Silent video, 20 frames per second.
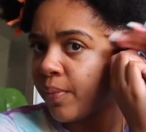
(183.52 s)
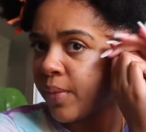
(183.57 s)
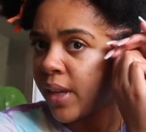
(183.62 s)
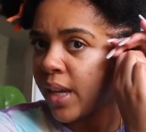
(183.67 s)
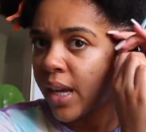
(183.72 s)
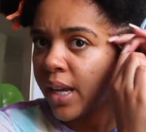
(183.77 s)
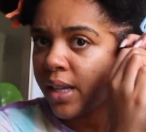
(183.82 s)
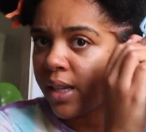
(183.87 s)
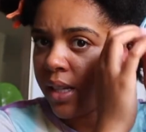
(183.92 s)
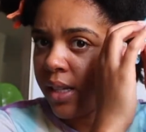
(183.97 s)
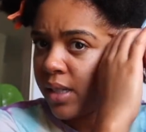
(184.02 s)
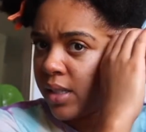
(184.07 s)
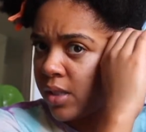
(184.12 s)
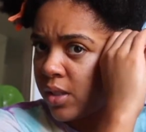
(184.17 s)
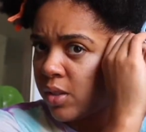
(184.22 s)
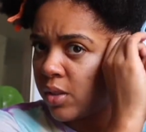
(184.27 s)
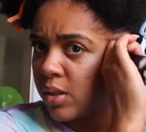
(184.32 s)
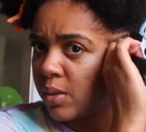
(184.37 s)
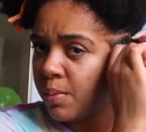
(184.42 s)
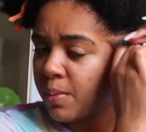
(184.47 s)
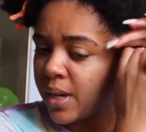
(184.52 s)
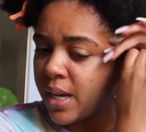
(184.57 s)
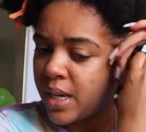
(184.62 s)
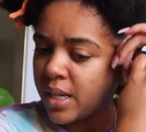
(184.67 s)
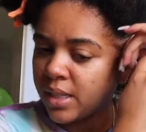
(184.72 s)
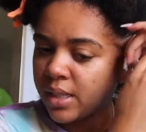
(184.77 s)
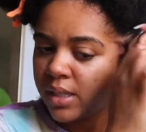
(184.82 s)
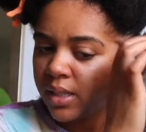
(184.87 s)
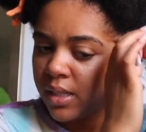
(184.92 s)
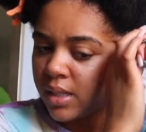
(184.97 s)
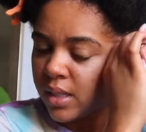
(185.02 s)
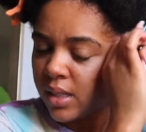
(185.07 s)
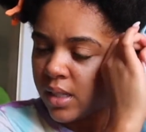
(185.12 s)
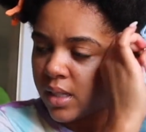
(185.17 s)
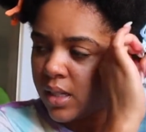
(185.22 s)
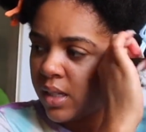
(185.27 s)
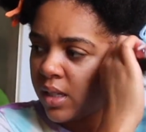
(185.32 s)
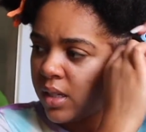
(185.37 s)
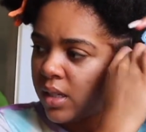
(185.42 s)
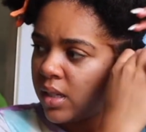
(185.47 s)
add this to the base
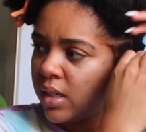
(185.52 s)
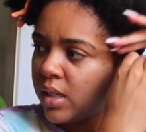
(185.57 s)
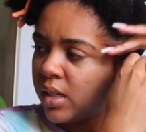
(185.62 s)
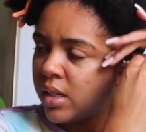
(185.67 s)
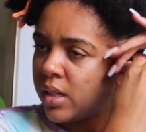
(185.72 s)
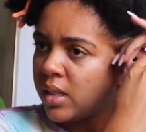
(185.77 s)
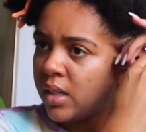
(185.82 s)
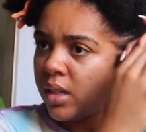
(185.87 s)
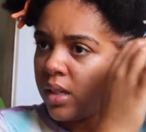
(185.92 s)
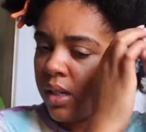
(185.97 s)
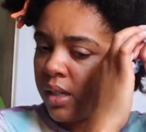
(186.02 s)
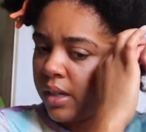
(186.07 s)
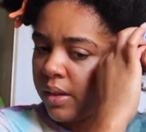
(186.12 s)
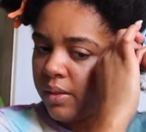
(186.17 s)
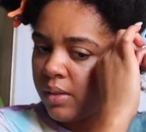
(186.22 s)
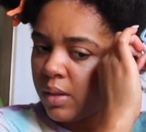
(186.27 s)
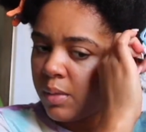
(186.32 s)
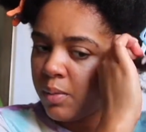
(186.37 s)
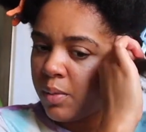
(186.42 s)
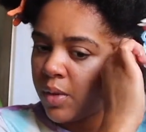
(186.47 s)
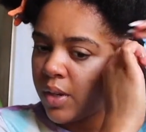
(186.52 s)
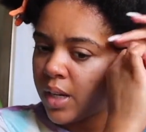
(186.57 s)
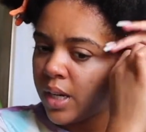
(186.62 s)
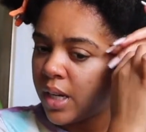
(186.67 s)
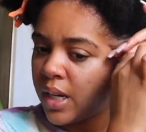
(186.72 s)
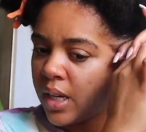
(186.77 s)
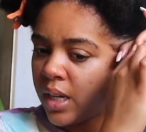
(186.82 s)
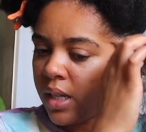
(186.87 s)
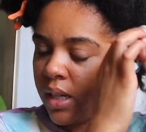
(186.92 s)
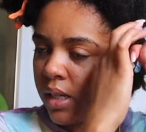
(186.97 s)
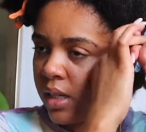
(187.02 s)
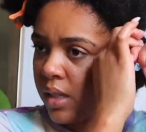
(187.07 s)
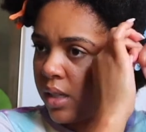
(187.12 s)
of the braid,